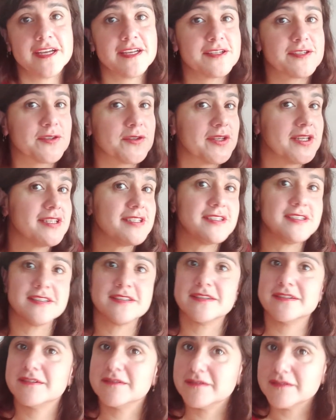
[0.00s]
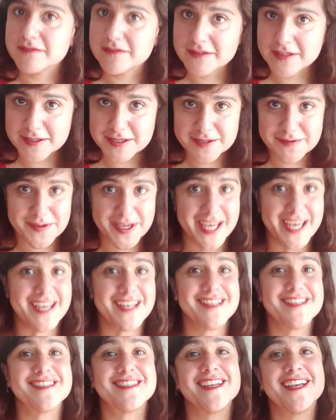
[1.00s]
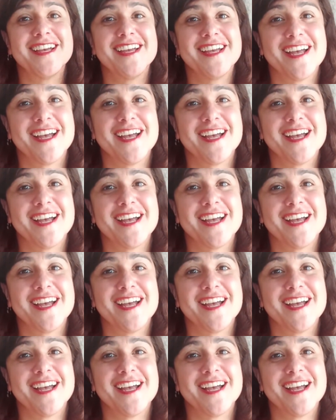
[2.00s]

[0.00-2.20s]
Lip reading: so this begins